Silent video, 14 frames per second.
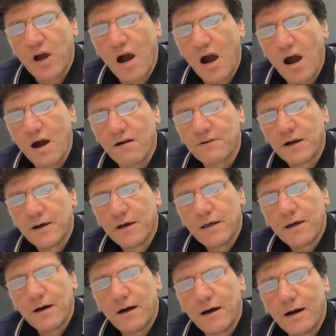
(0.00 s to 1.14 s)
of
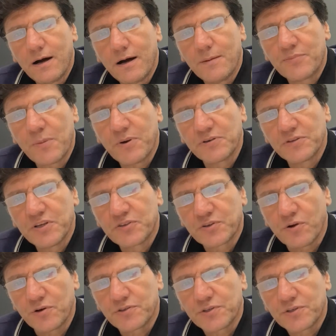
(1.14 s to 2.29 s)
proper
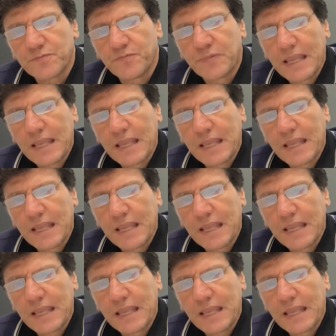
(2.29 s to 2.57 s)
discourse.